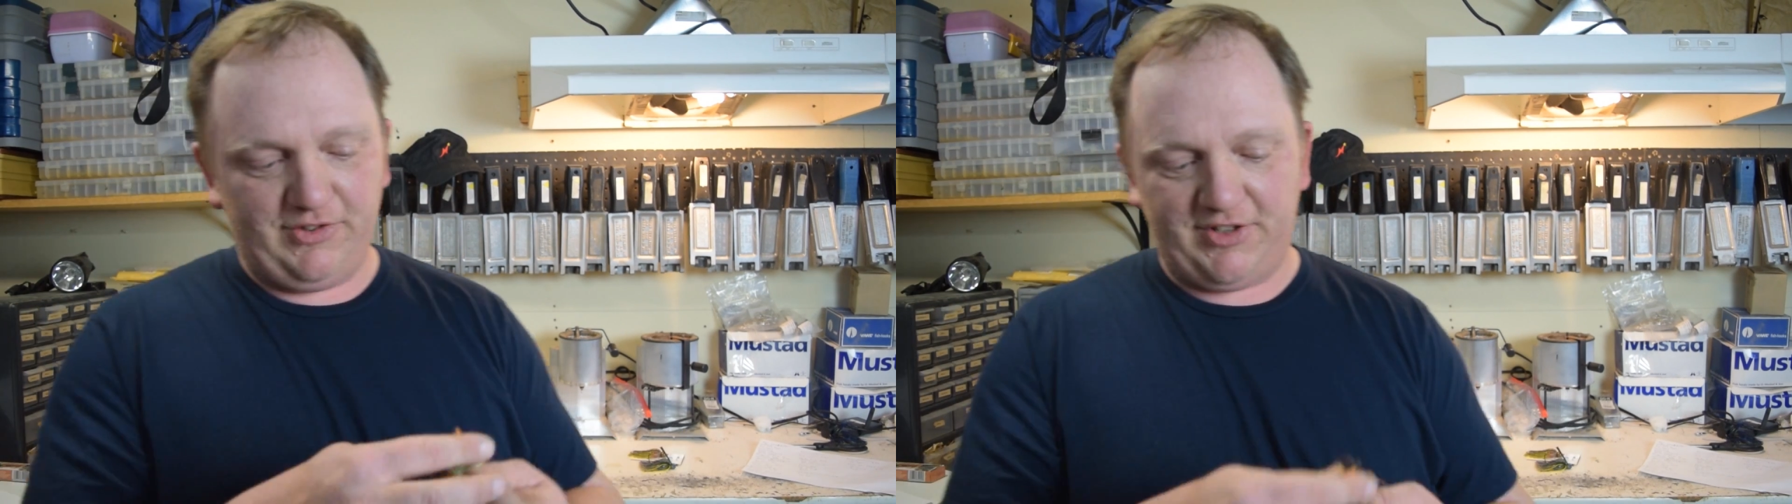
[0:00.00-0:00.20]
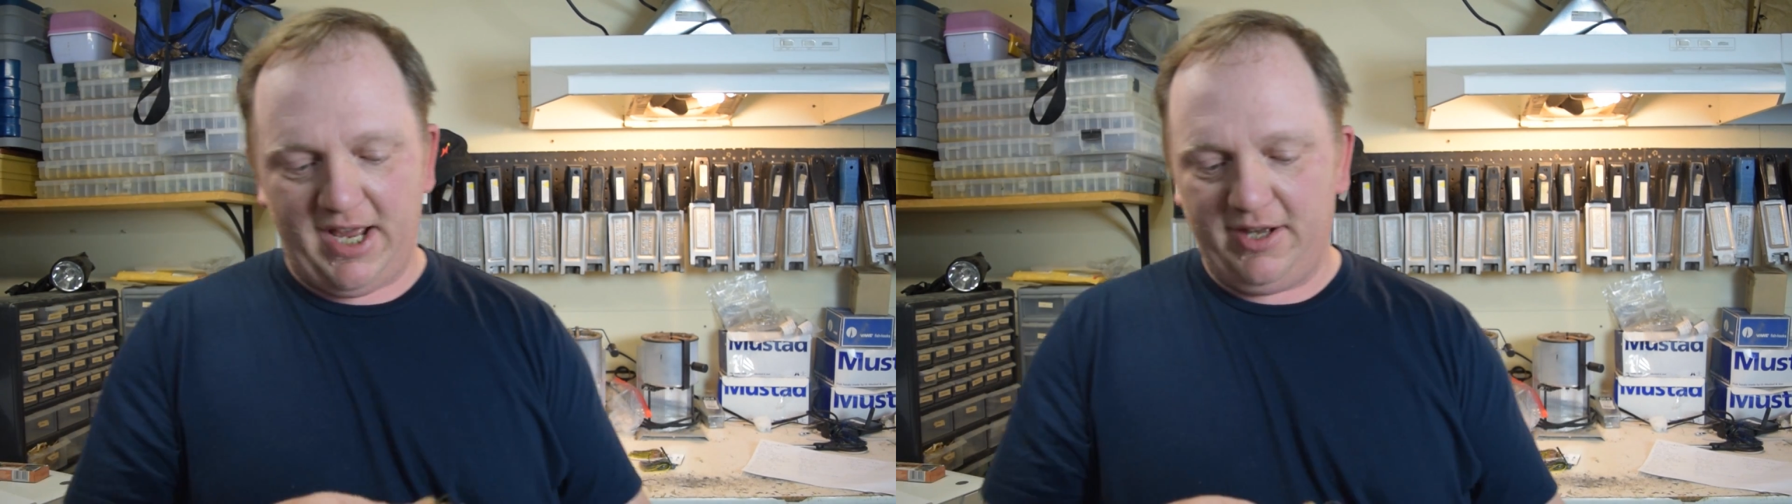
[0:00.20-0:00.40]

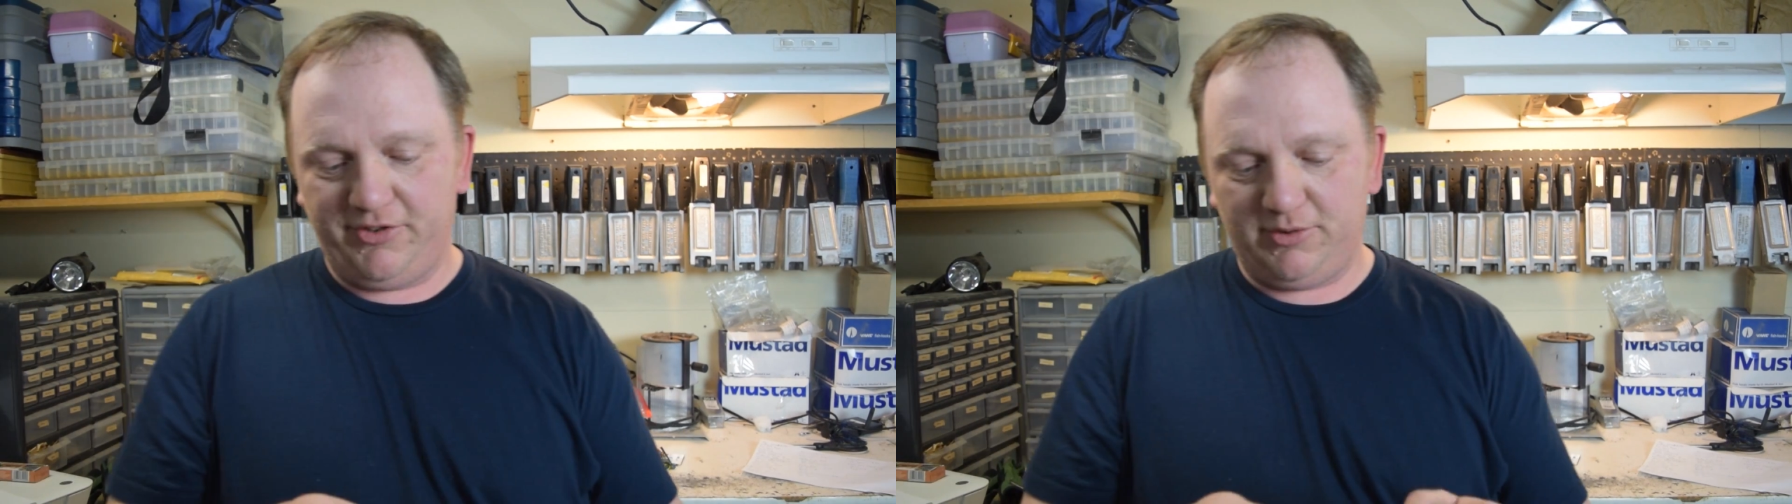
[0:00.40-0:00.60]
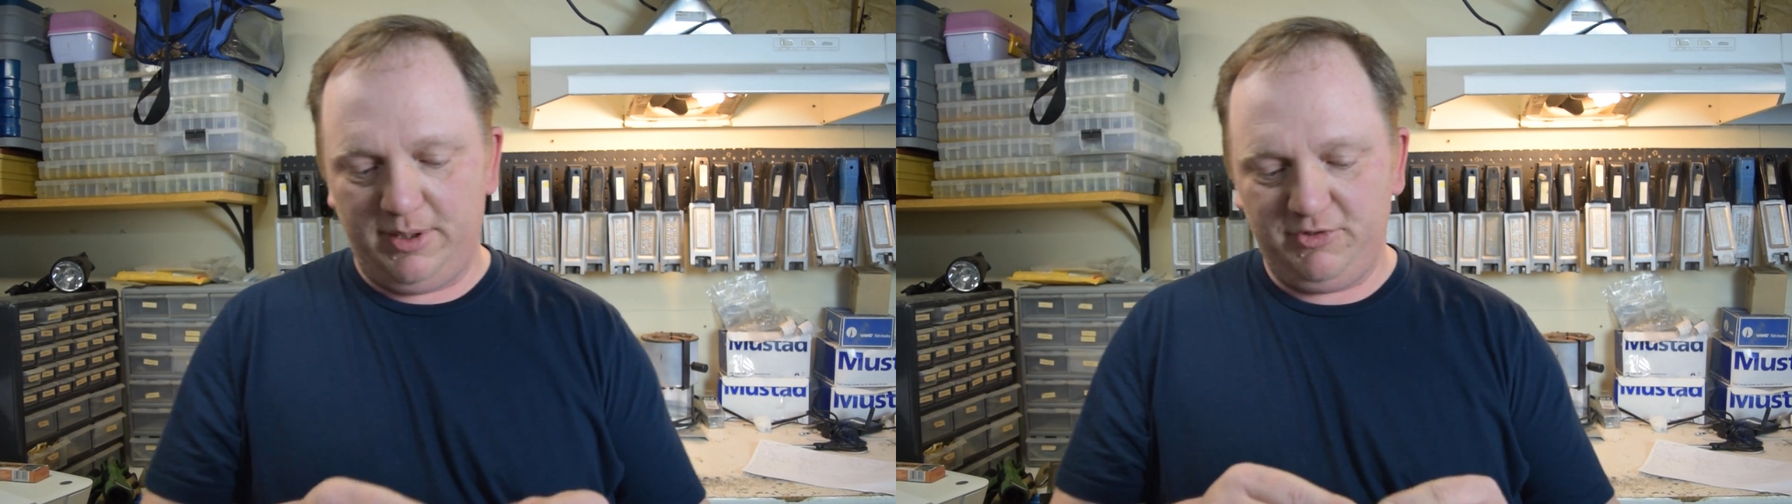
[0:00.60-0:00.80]
style
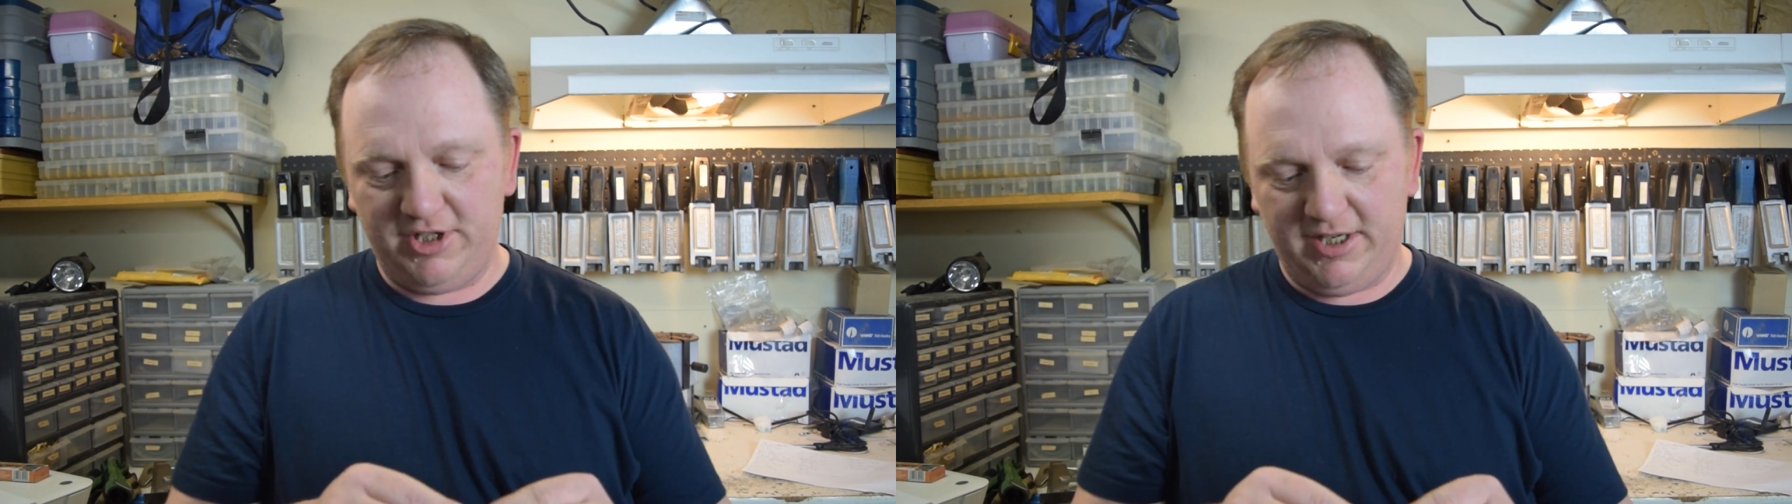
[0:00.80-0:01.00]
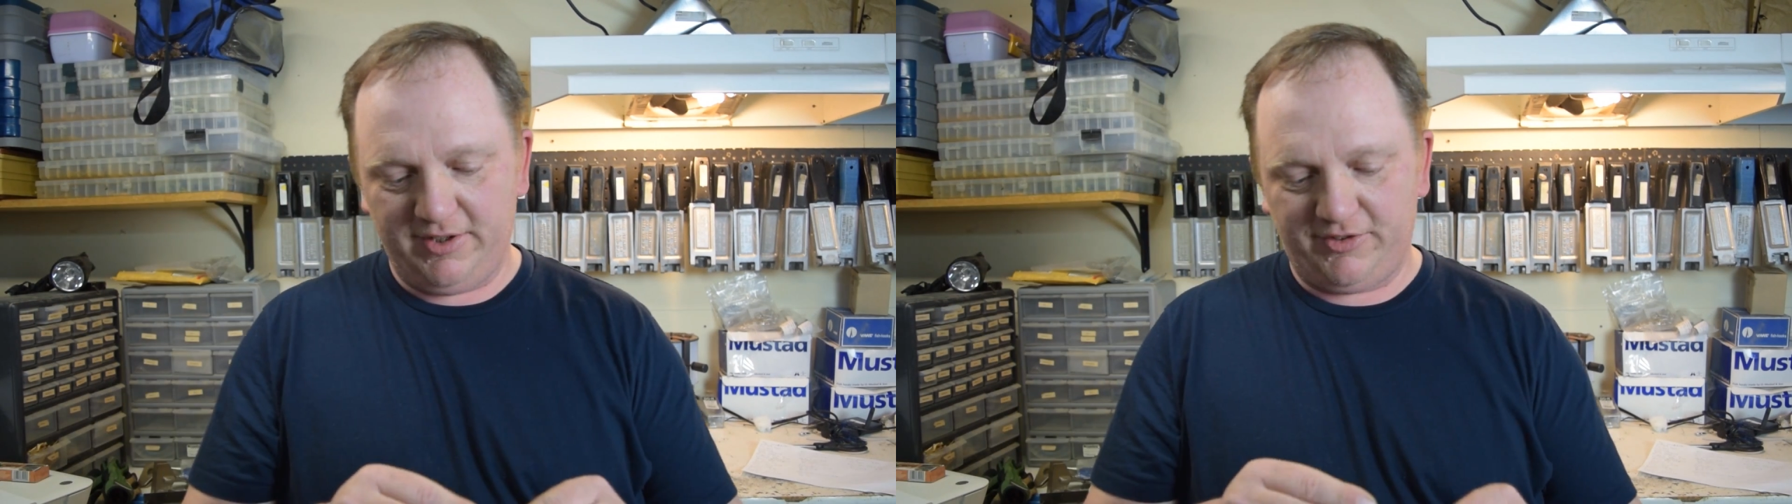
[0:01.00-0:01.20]
swim
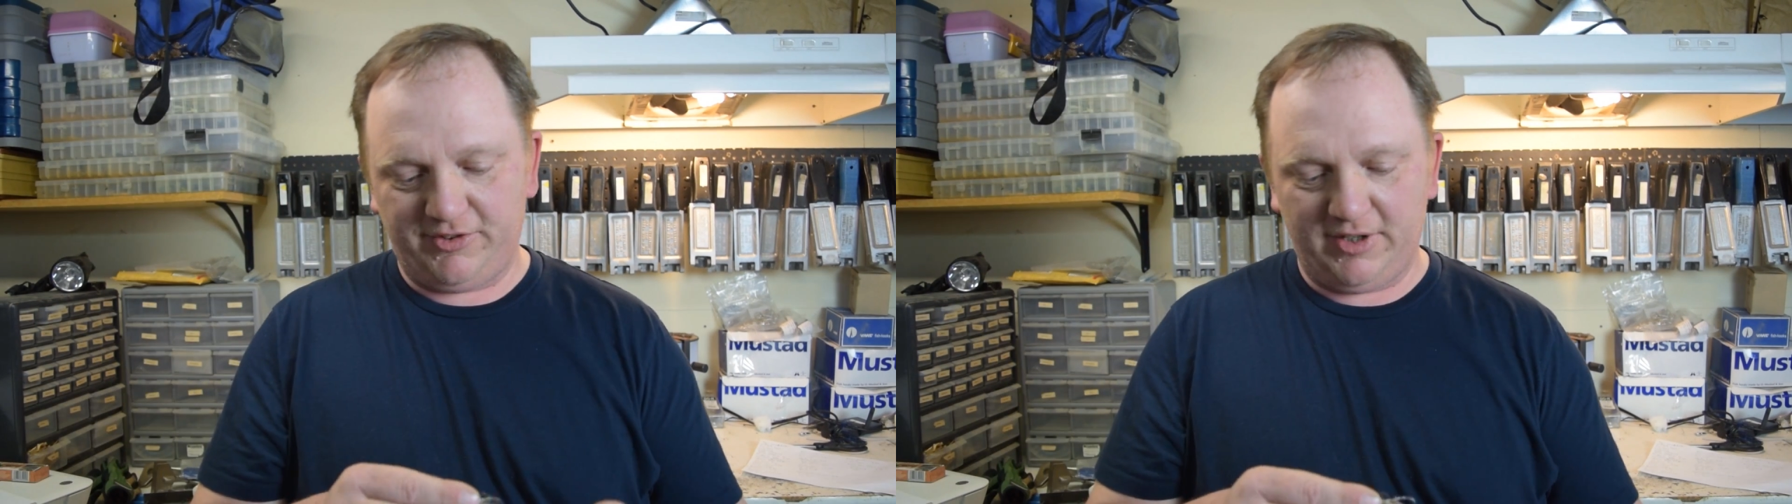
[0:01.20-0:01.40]
jigs,